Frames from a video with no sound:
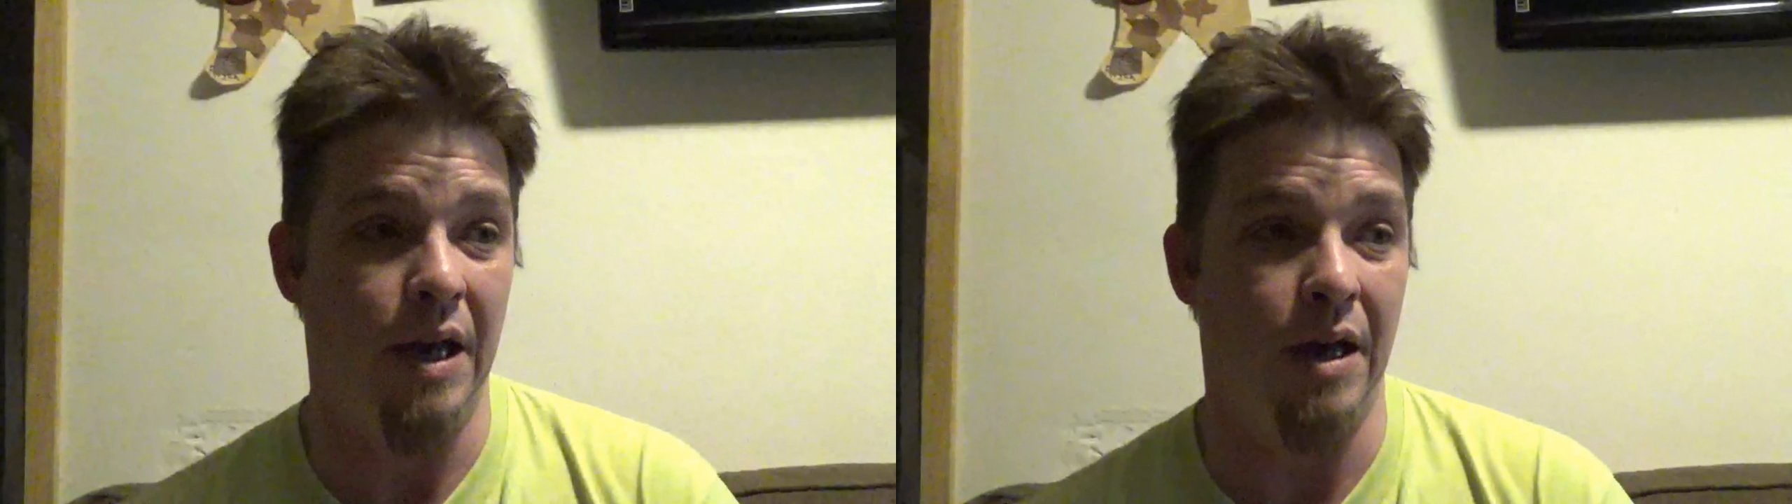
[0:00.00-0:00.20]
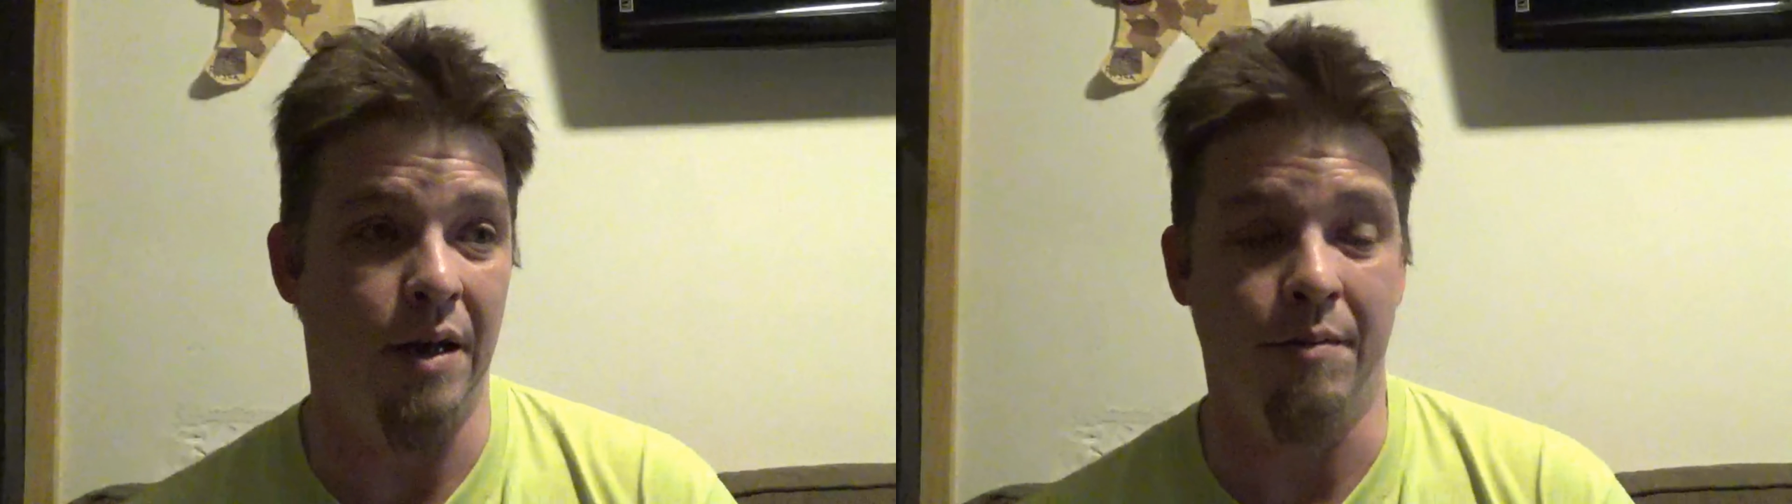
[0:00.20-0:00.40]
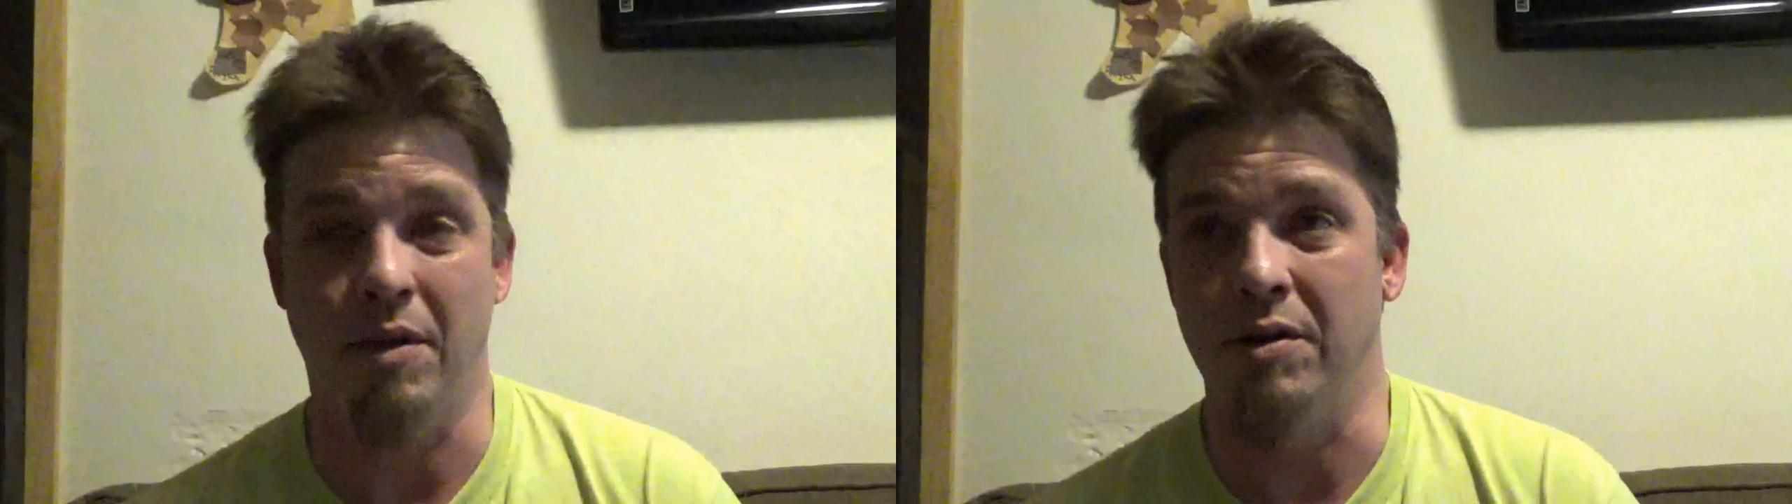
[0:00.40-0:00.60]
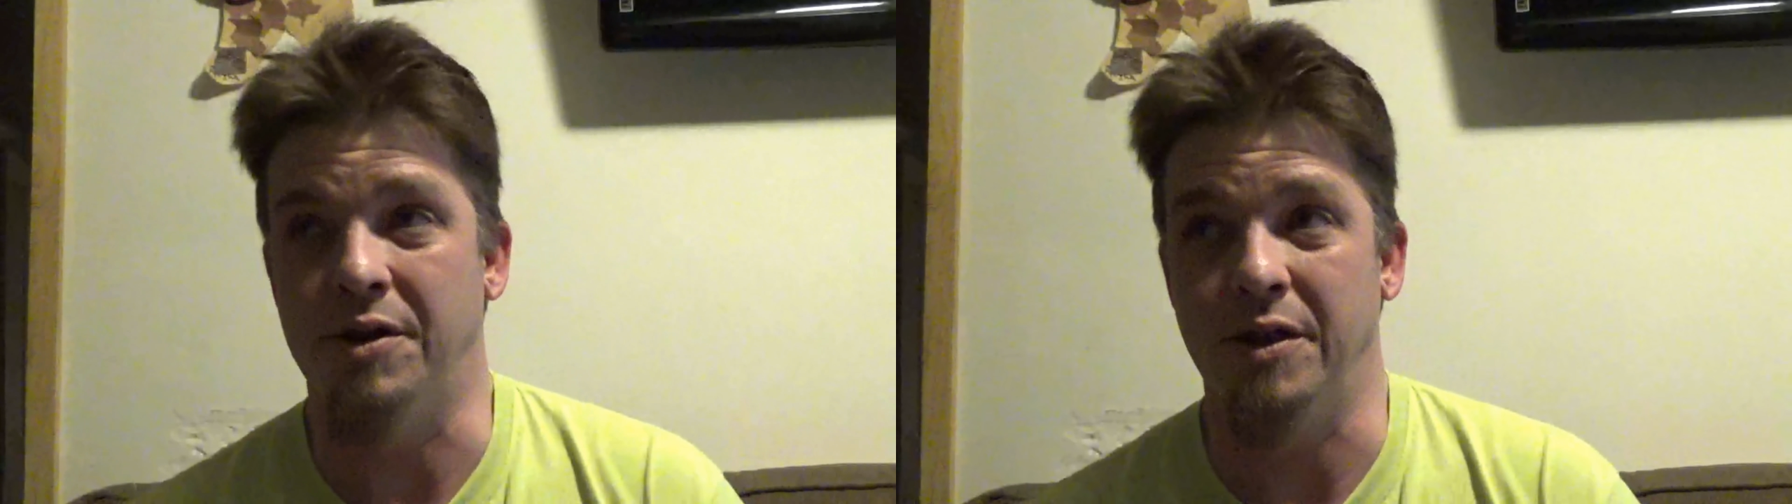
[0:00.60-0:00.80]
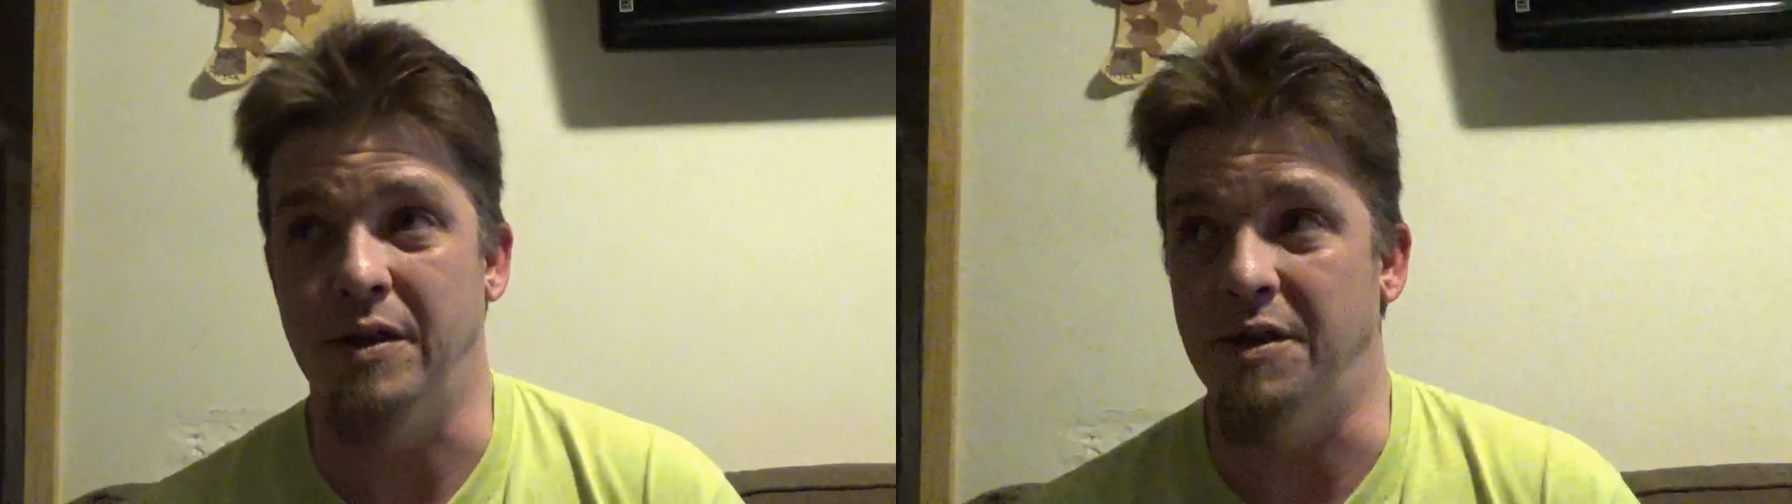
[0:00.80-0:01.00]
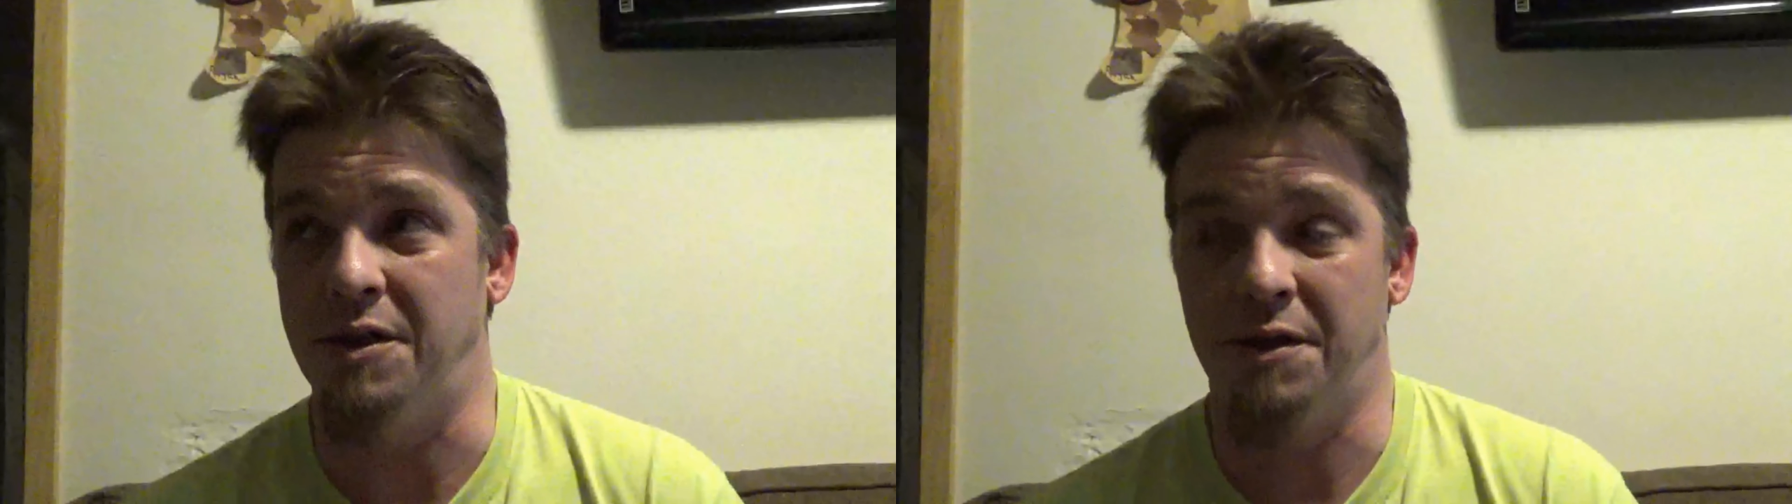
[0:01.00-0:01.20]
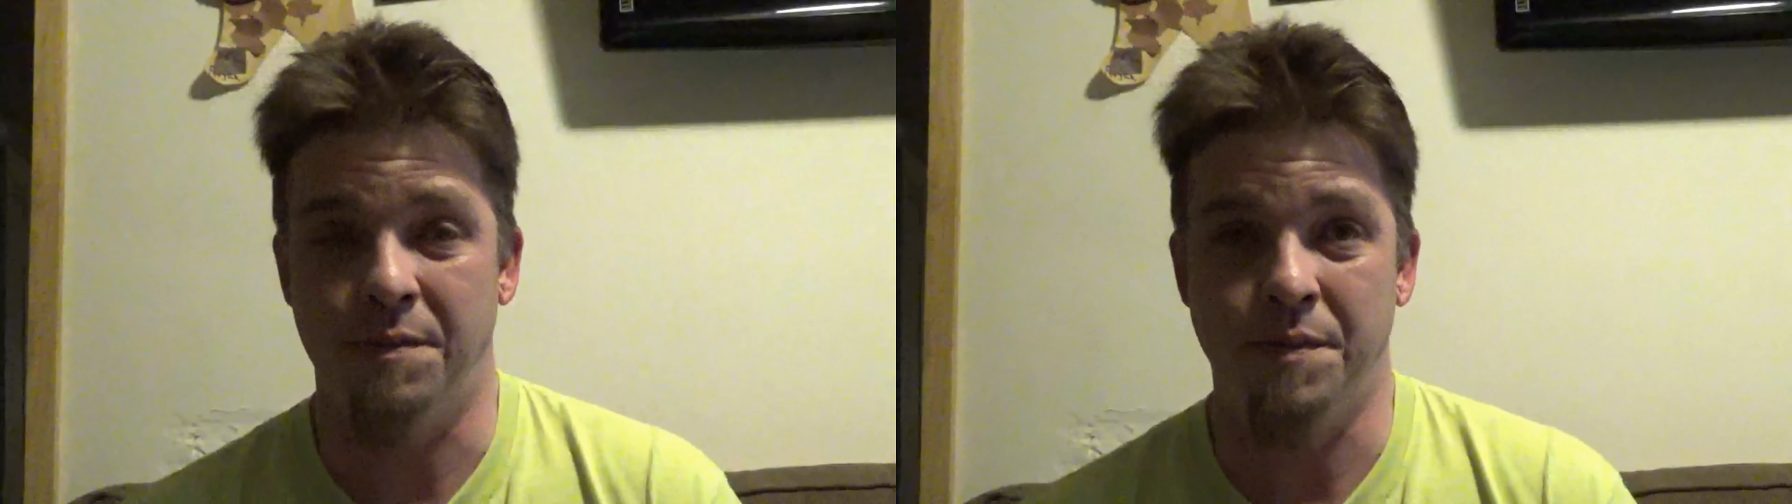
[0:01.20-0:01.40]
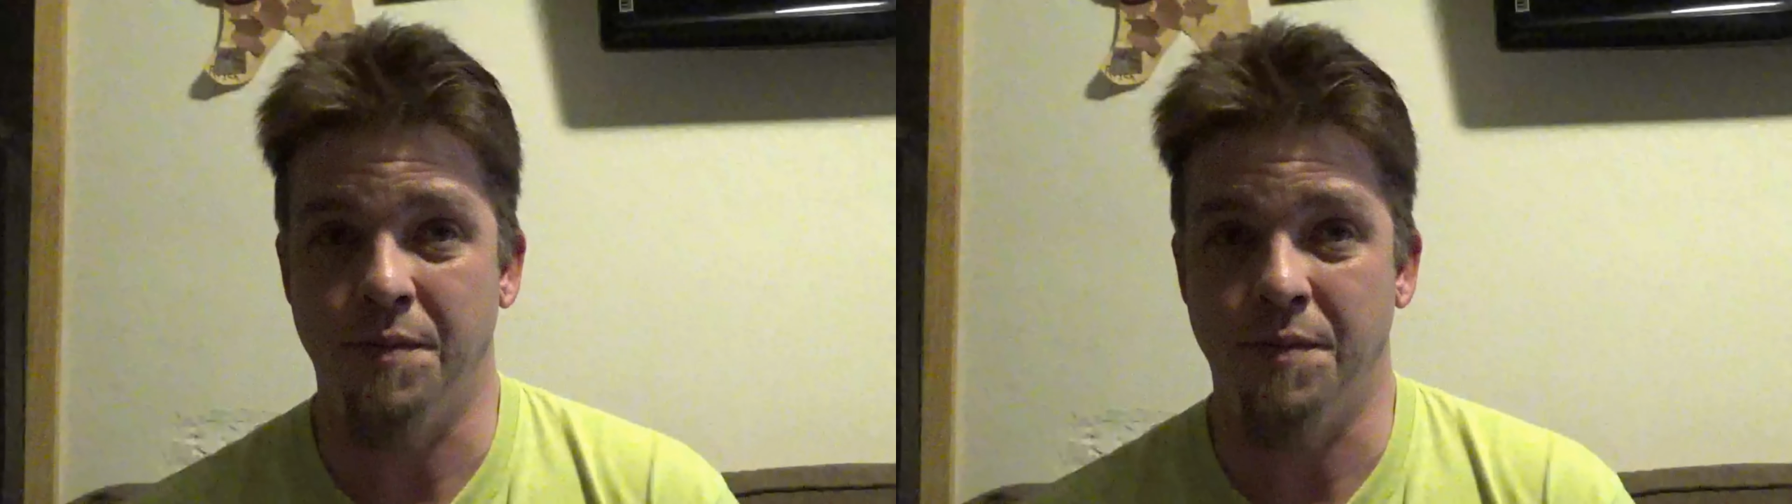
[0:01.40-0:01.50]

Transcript: and March is